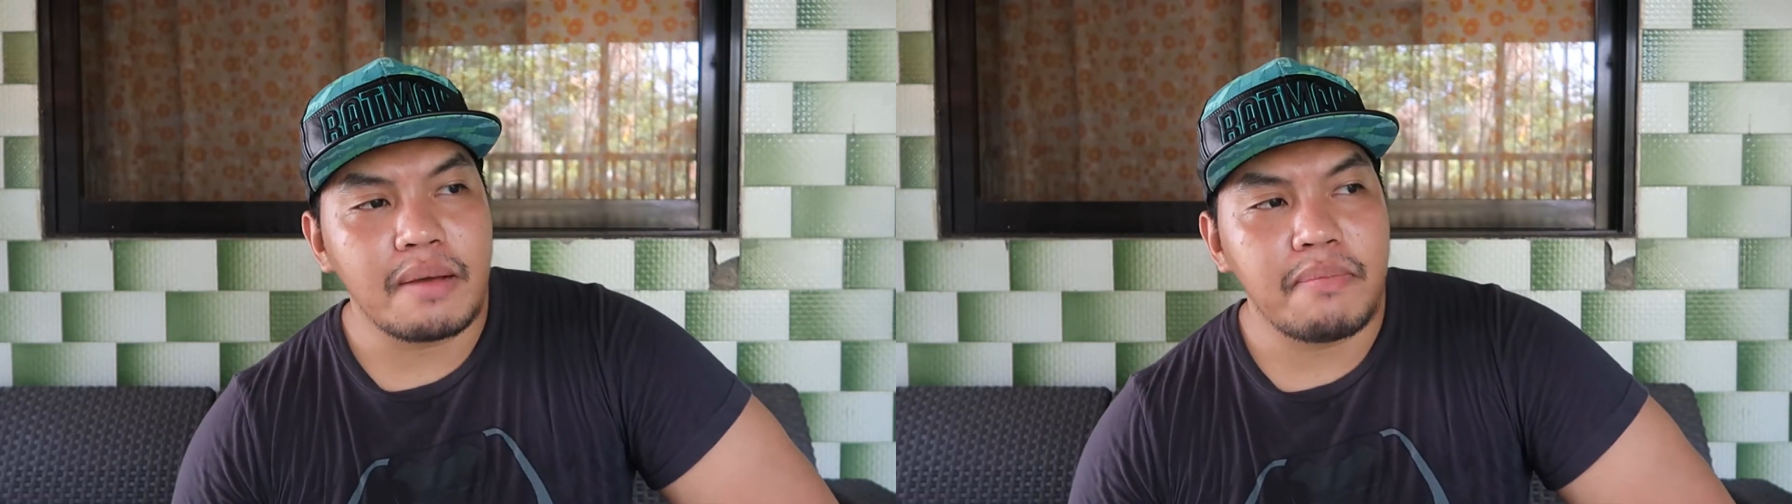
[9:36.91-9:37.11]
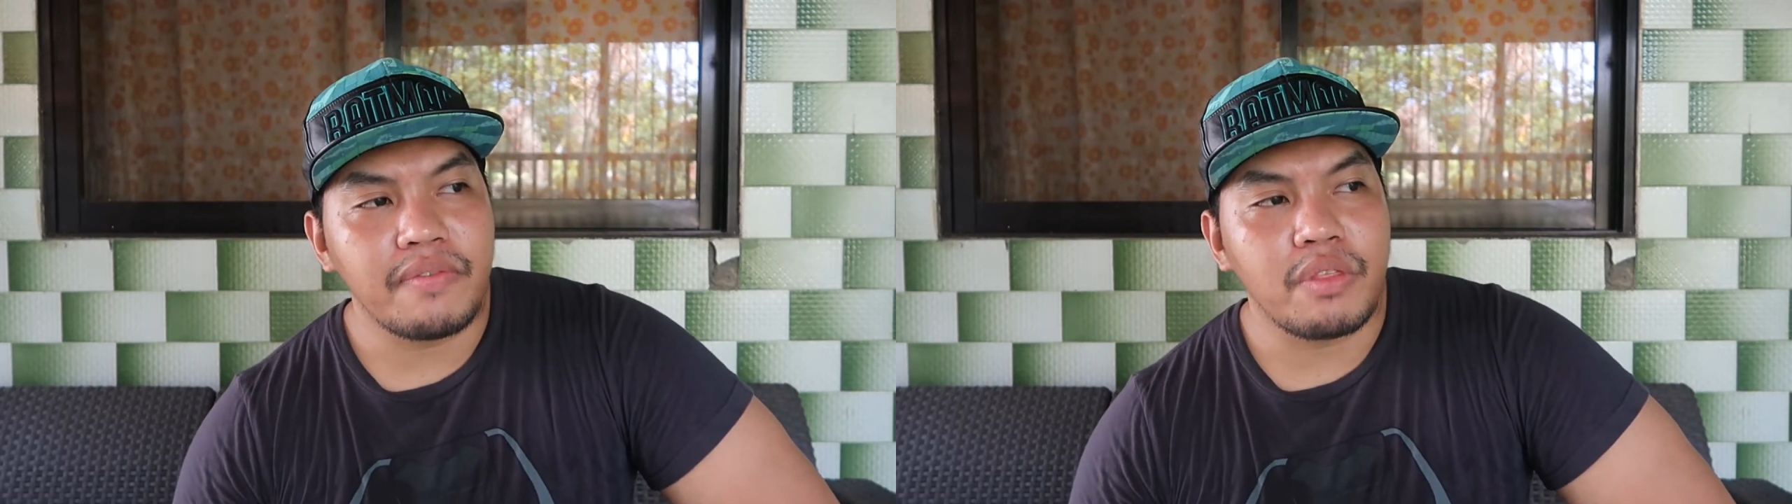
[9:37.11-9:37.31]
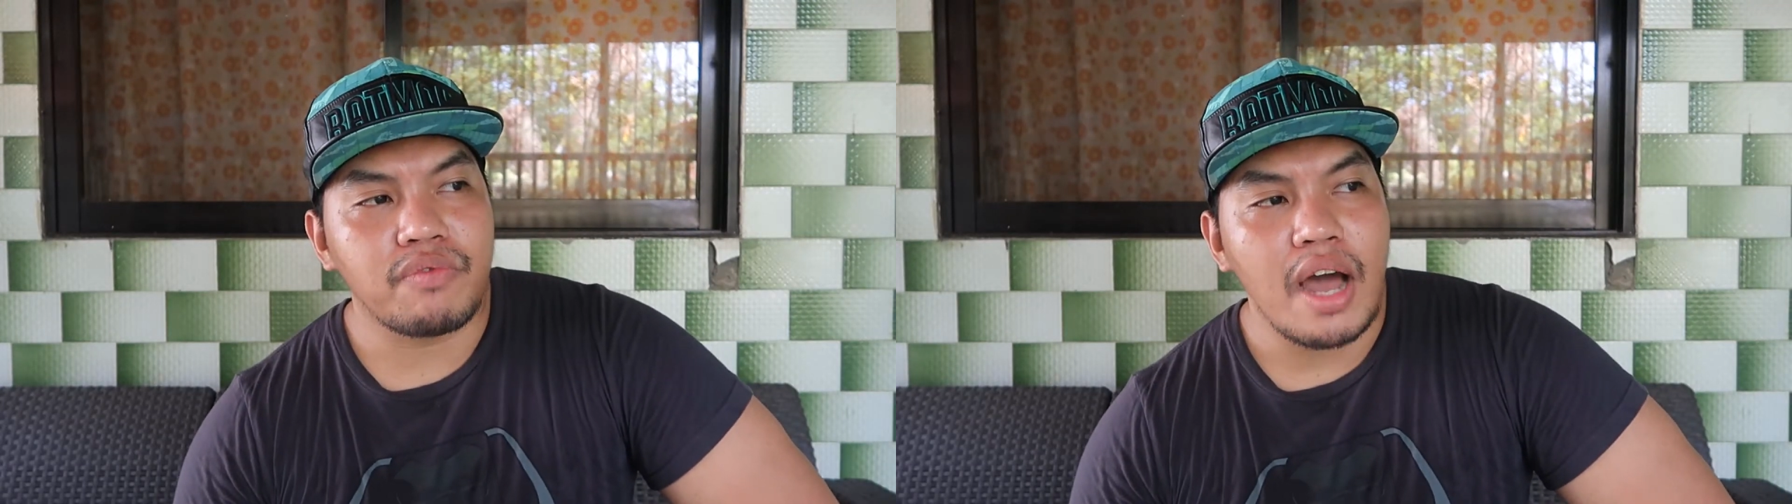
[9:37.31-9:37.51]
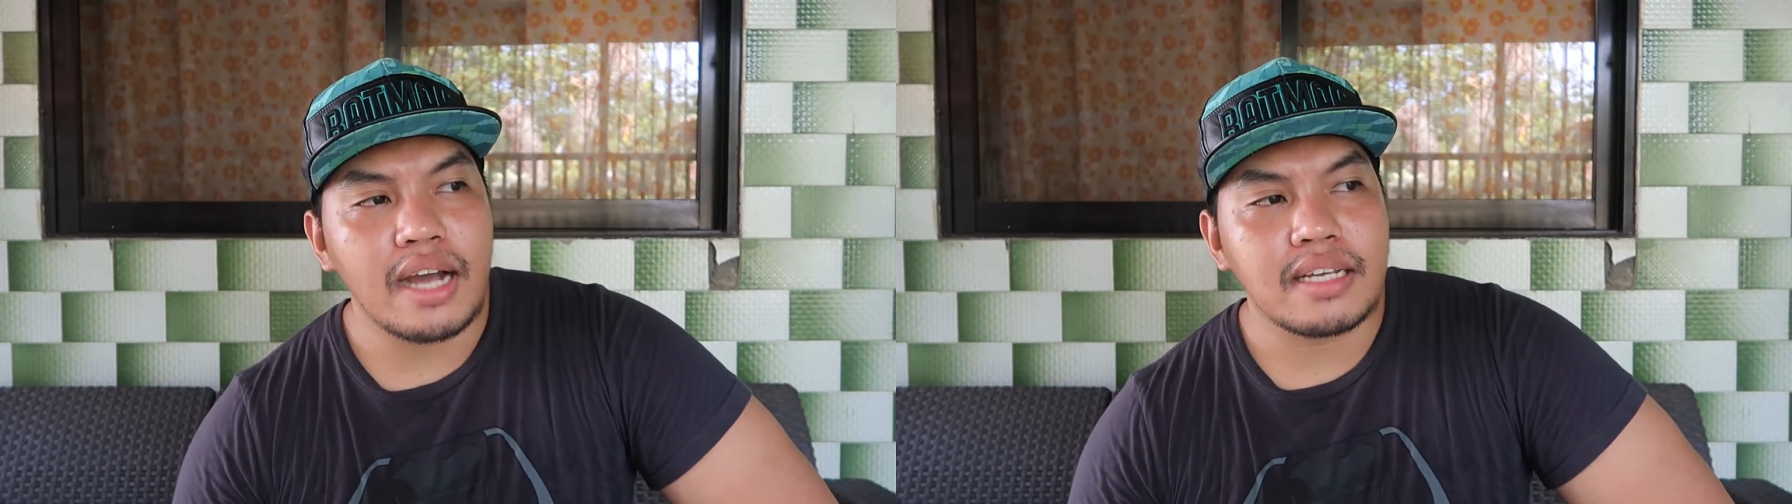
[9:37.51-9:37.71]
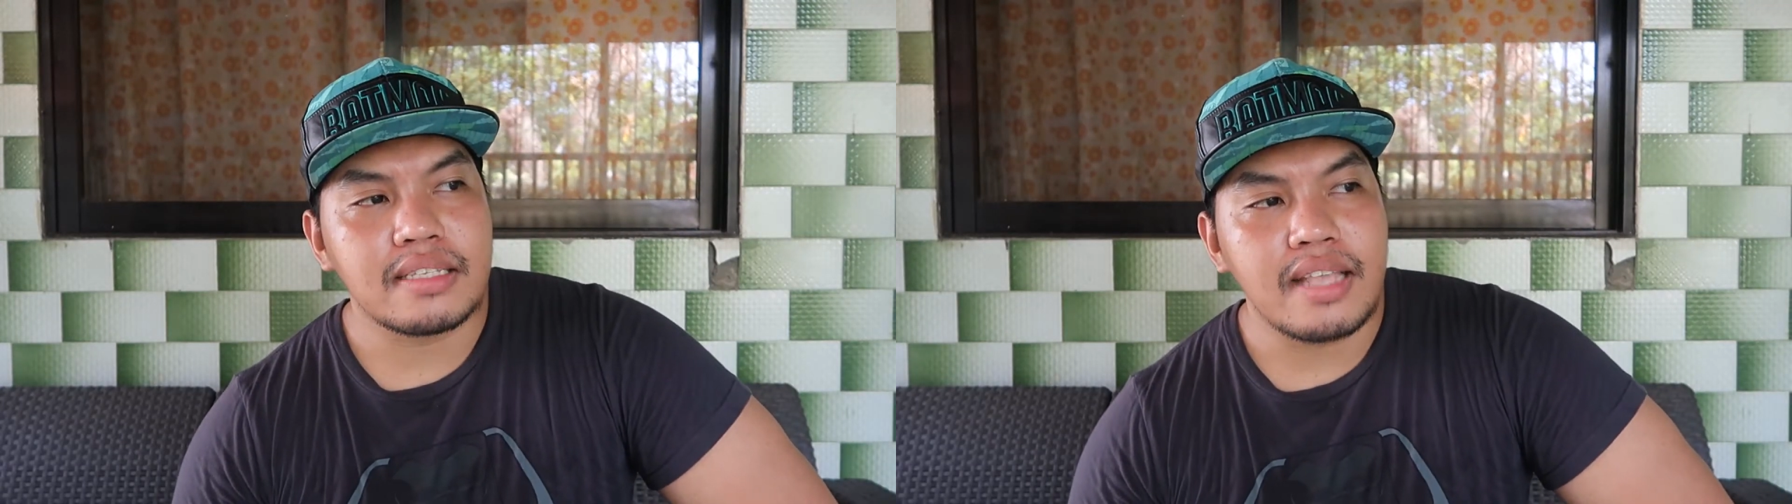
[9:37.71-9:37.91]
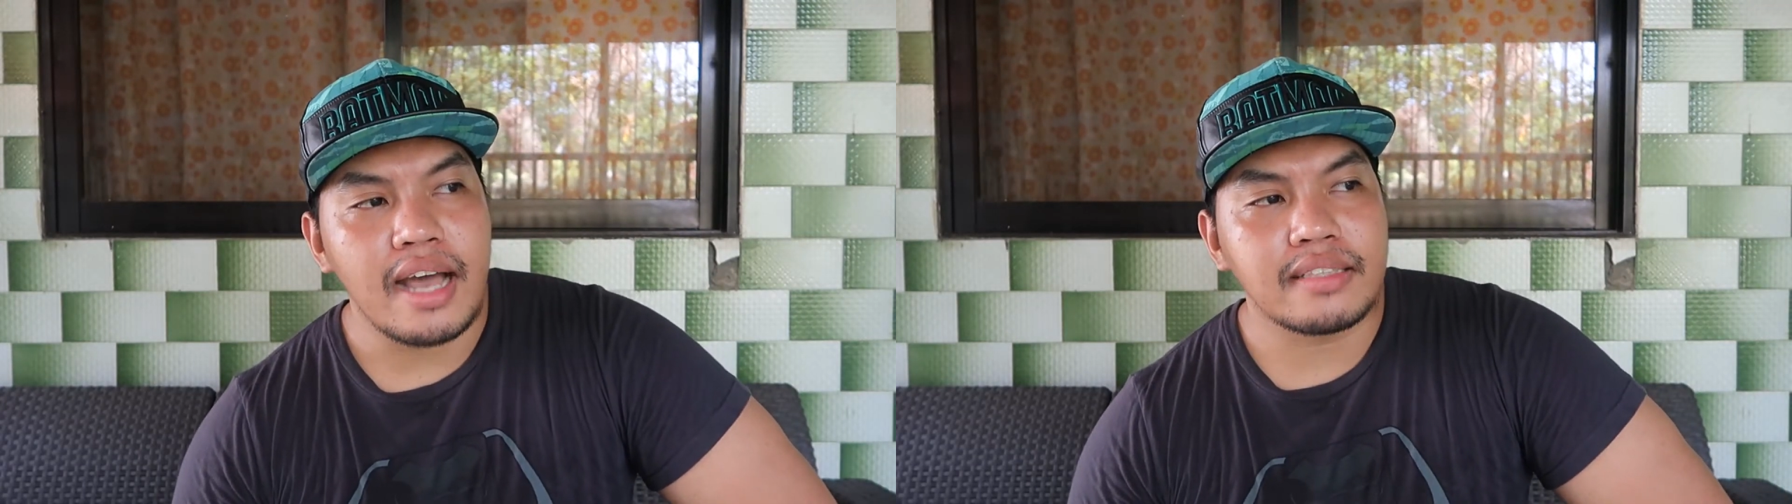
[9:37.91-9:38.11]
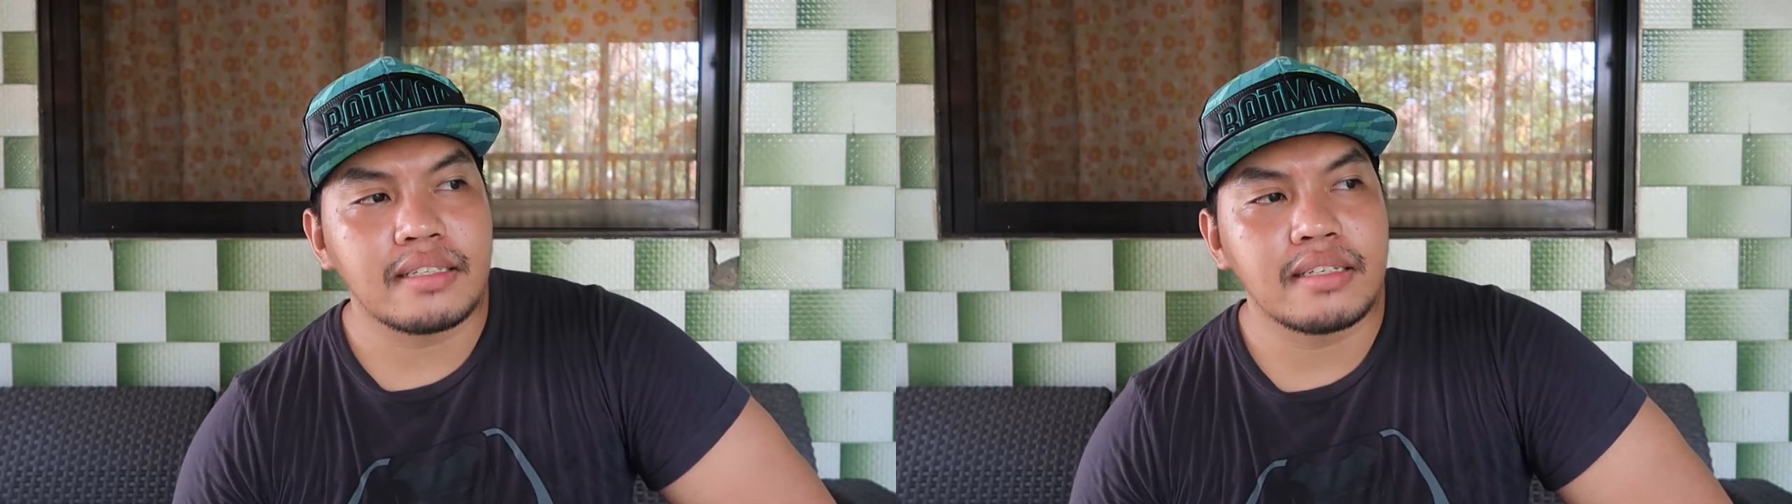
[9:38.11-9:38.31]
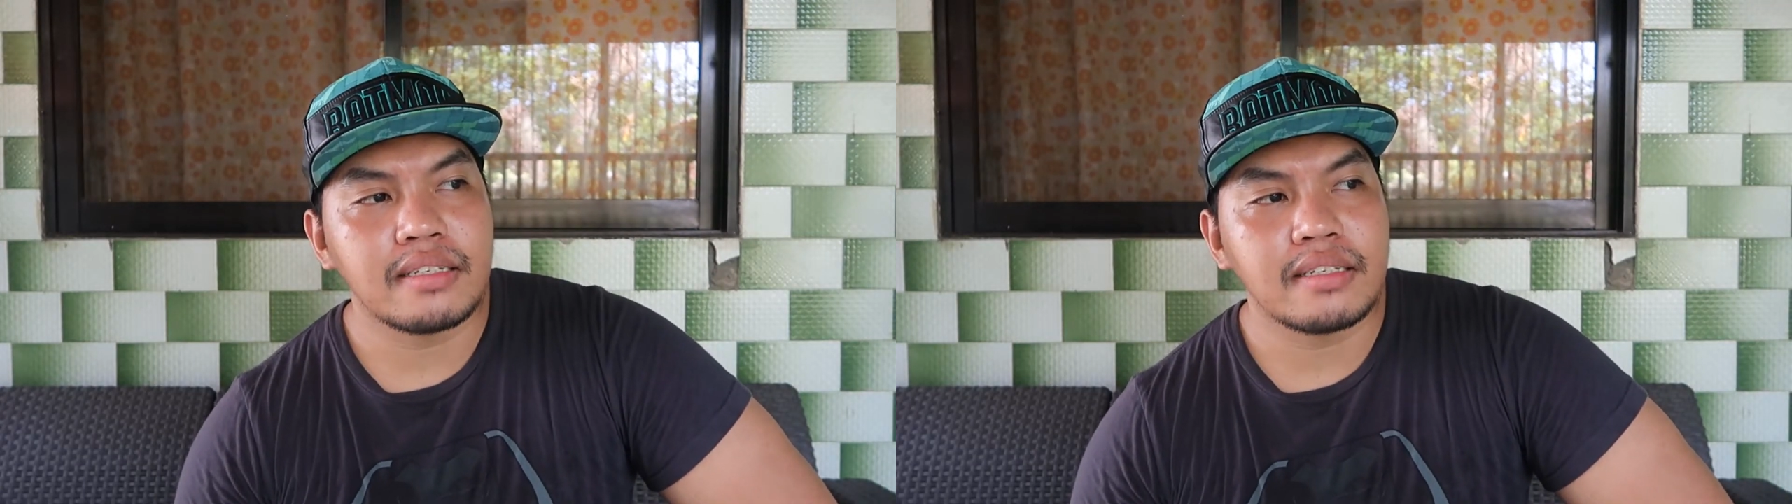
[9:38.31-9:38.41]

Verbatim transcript: about The Rock is that